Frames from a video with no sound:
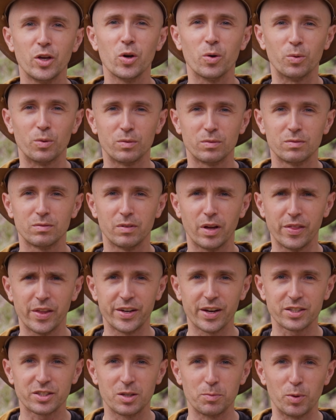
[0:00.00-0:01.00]
you, in the
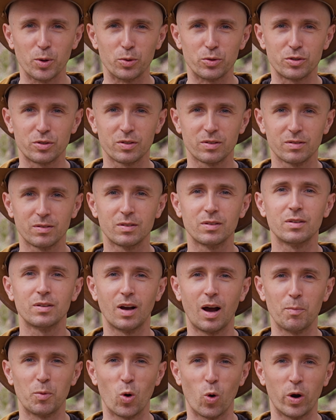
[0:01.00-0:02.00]
dusty boots.
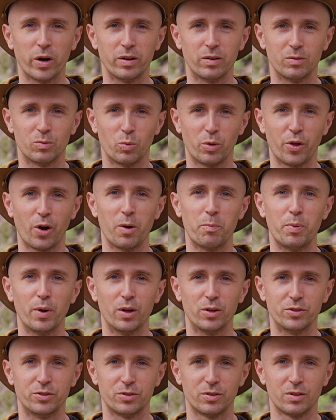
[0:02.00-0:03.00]
I'm Gordon with Art
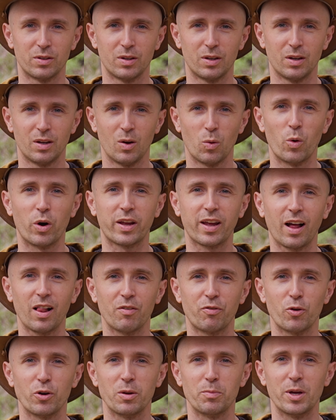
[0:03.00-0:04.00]
Builds. We're a
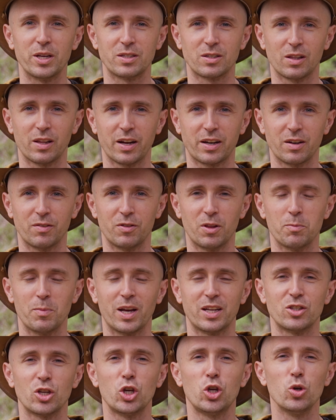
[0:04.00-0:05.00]
California-based collective that
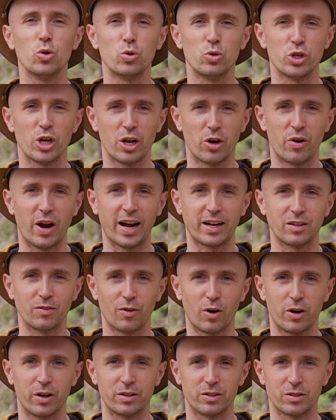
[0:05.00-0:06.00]
makes huge
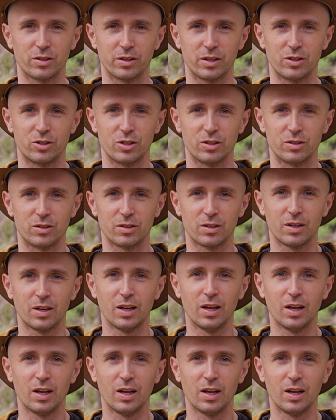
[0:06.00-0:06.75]
interactive art installations,